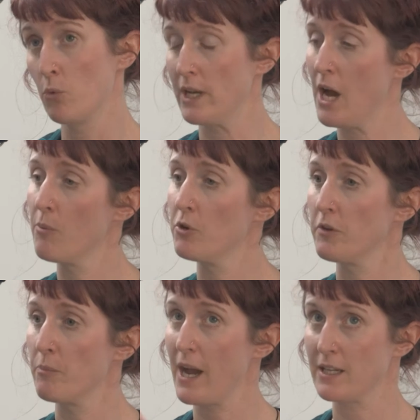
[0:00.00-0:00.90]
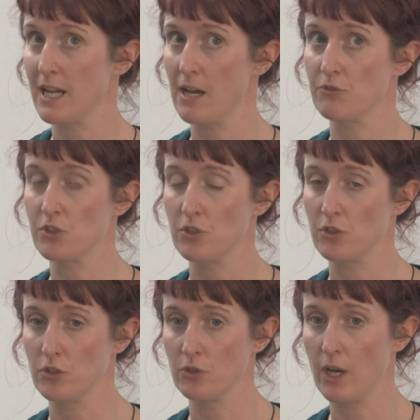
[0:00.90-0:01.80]
were now moving back down
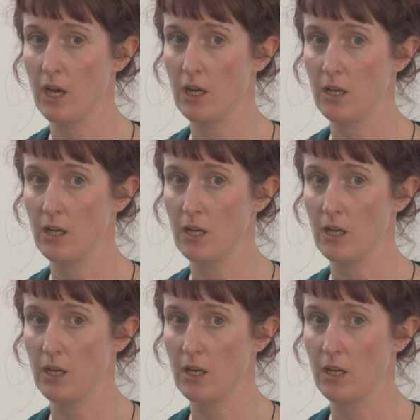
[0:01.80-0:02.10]
to